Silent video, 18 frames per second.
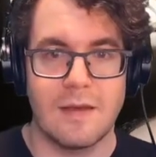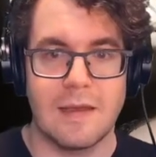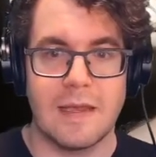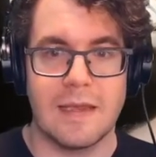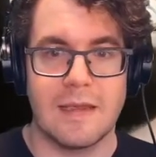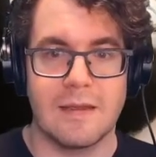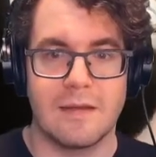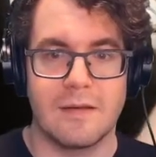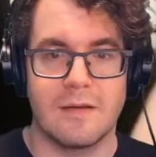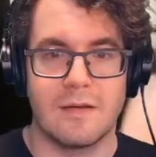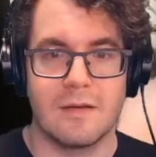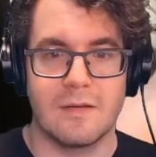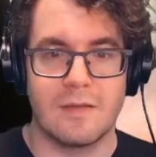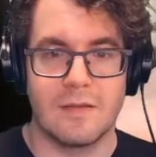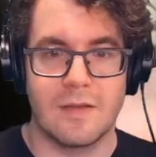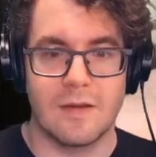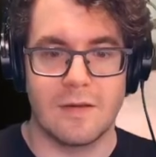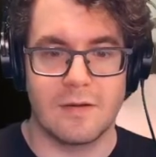And
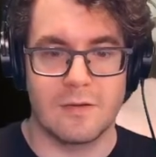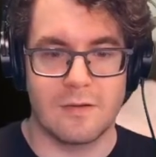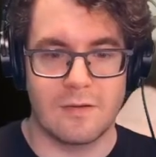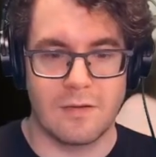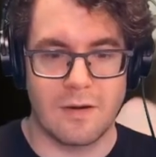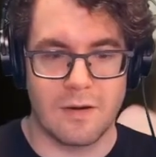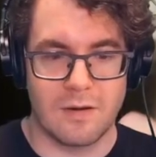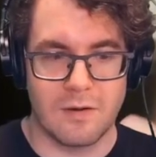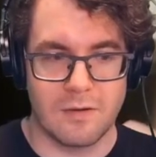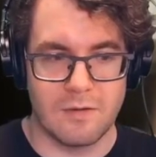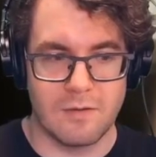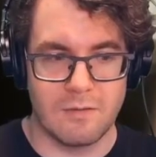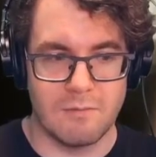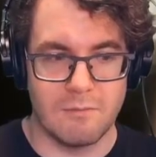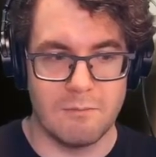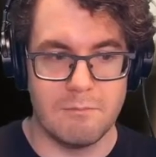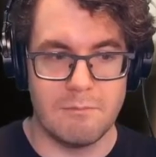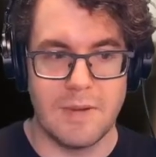there are
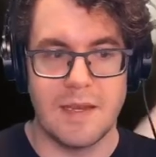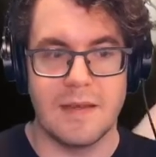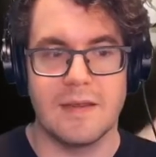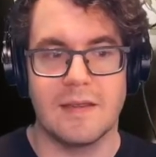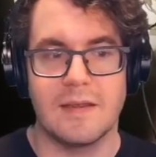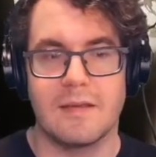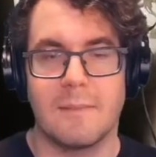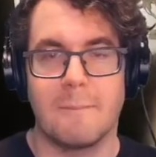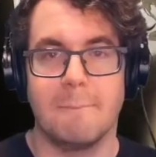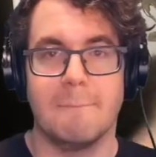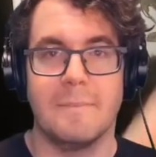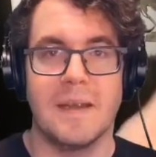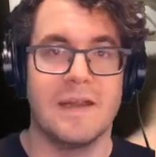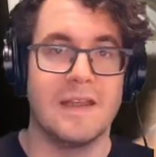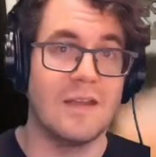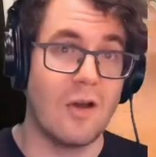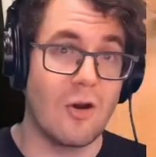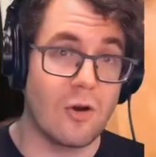
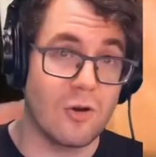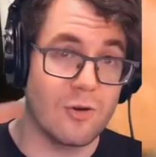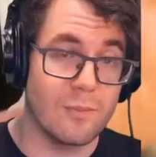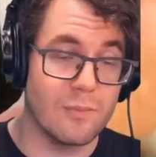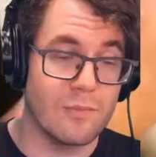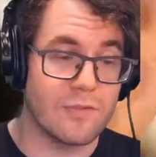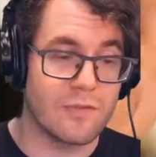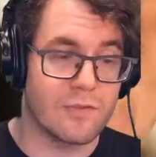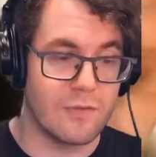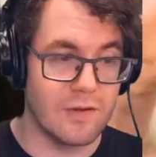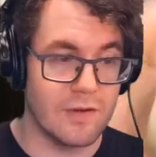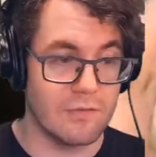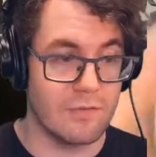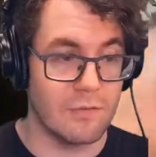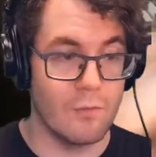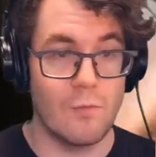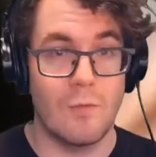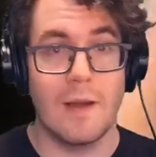many arms for
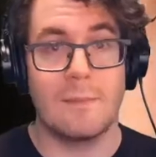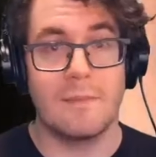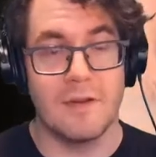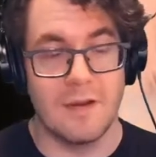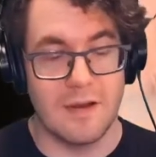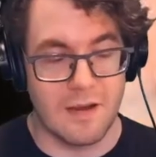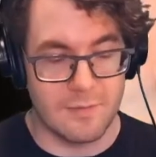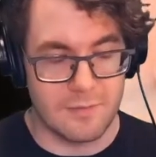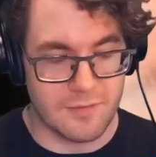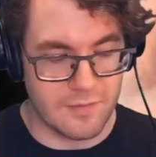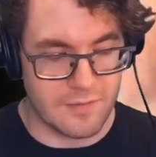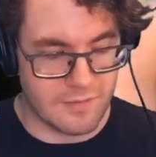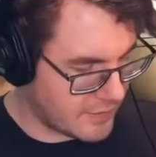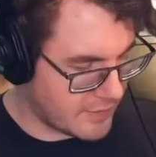different weapon options.